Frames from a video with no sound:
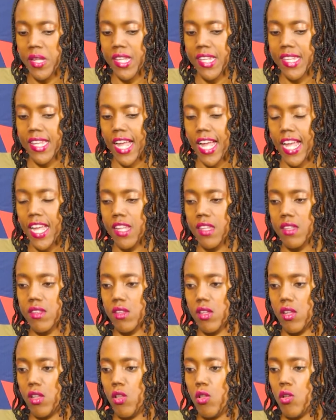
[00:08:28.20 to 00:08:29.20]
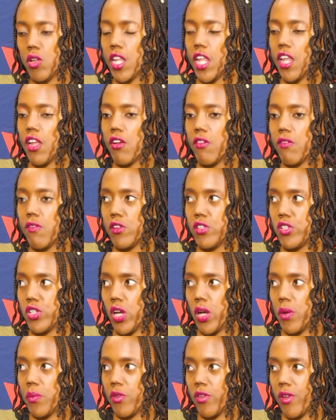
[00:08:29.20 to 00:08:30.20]
besides looking for
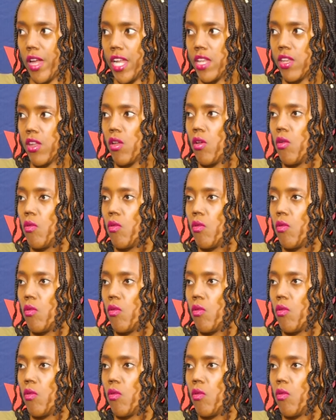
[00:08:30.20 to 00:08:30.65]
jobs, right,